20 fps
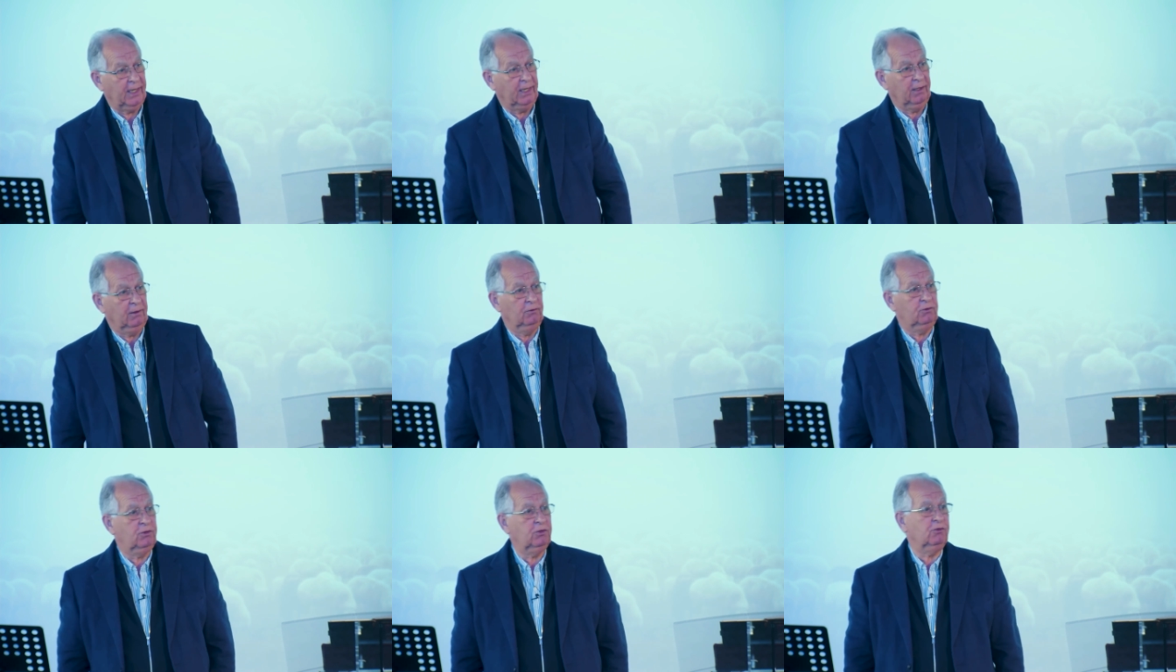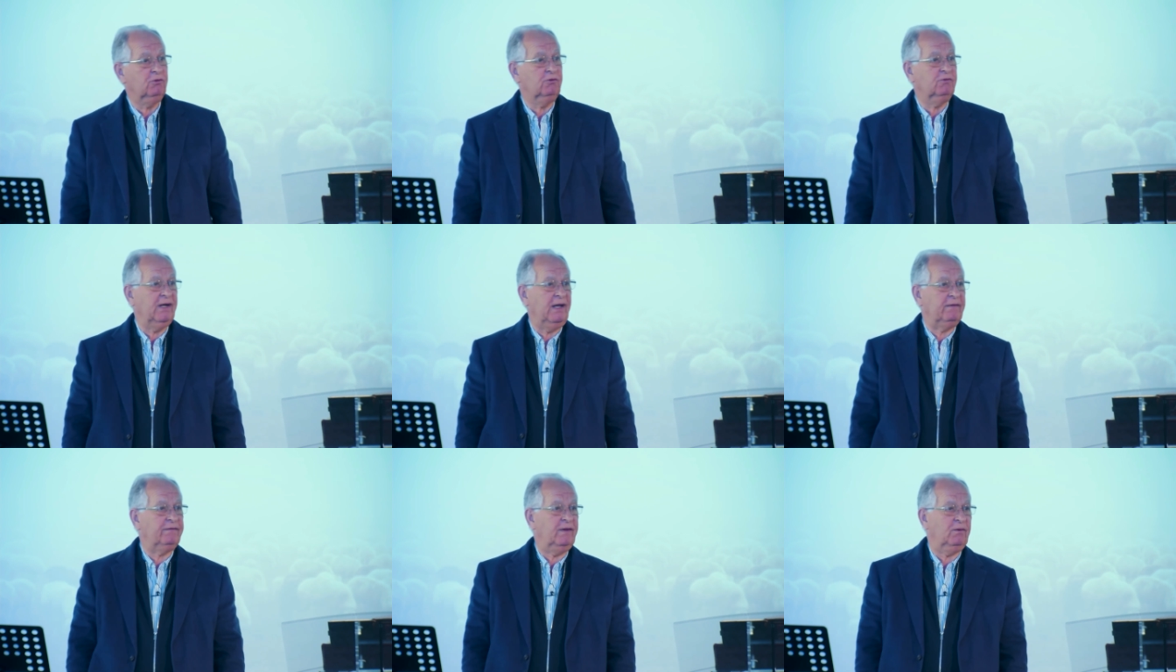getting too
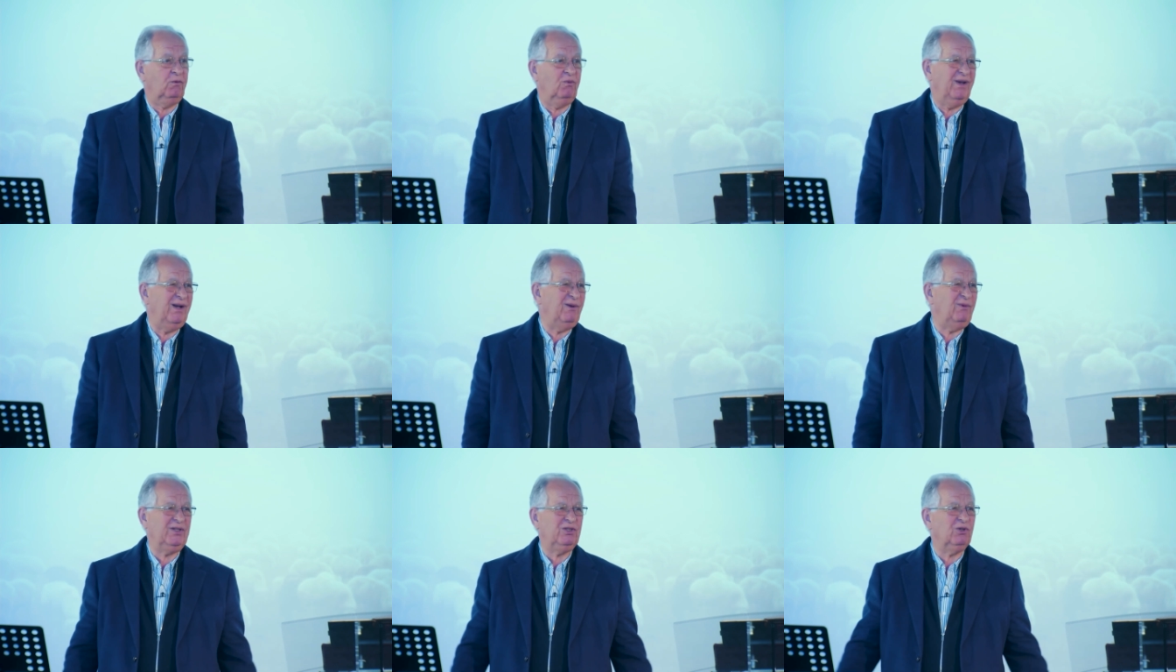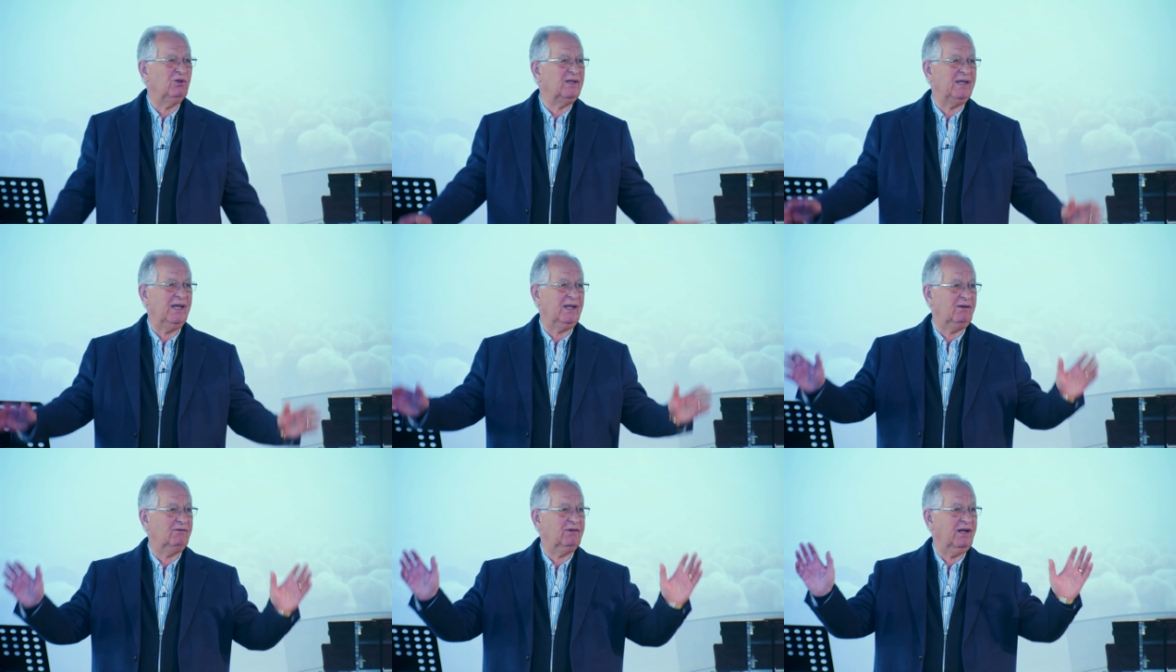graphic. Well, we
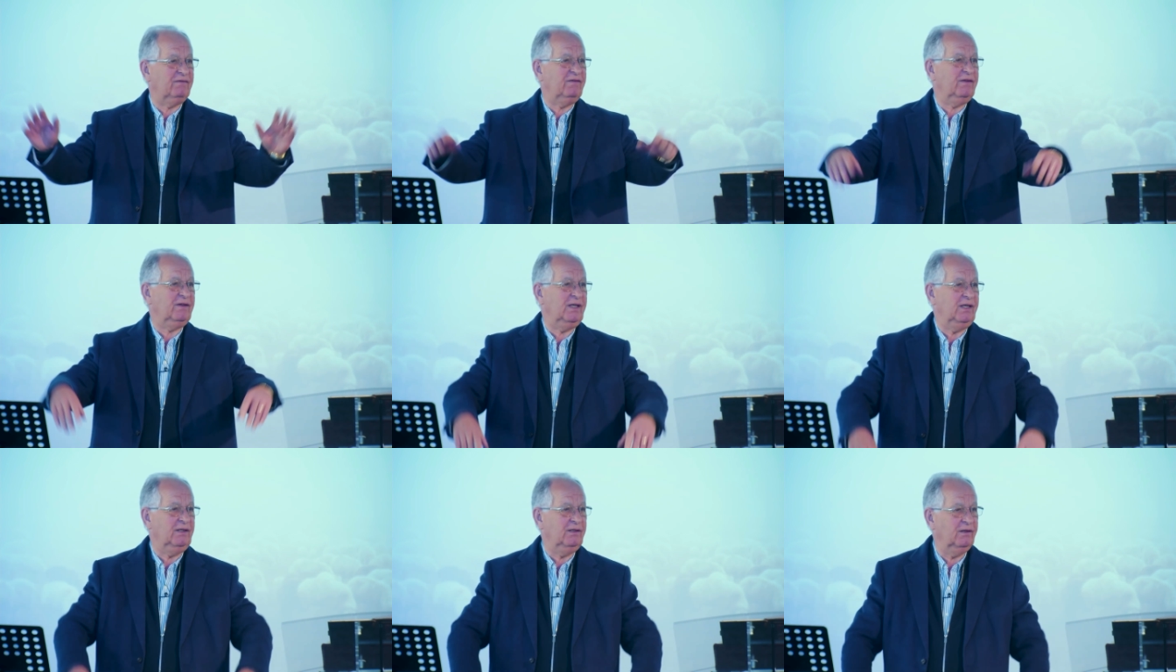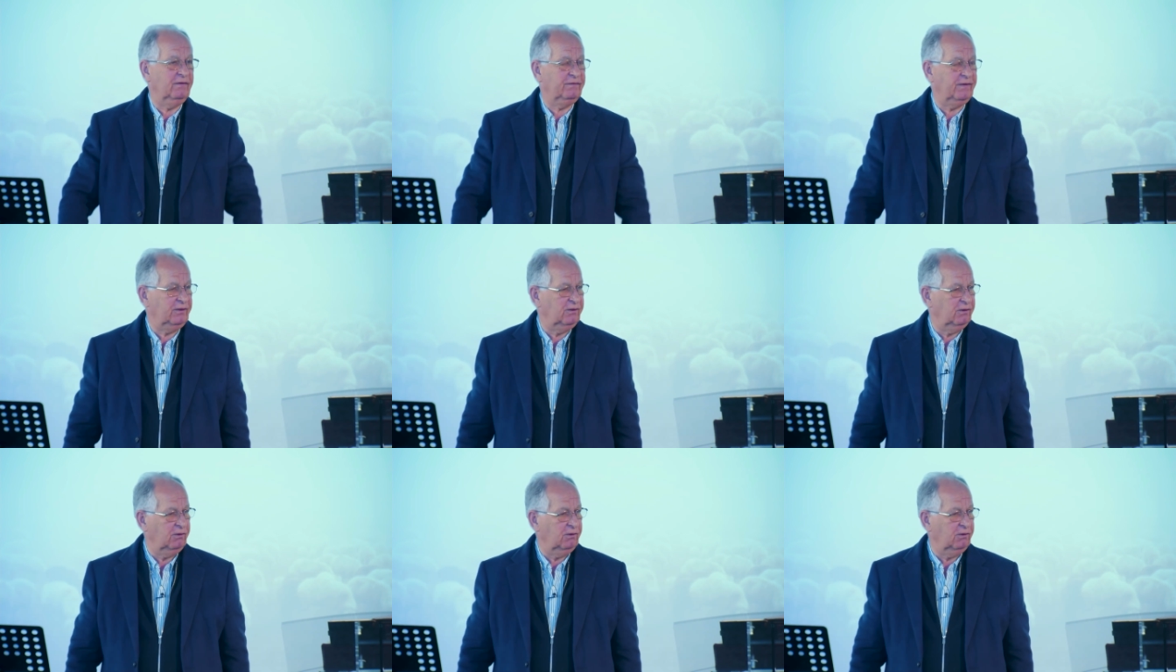don't get graphic enough.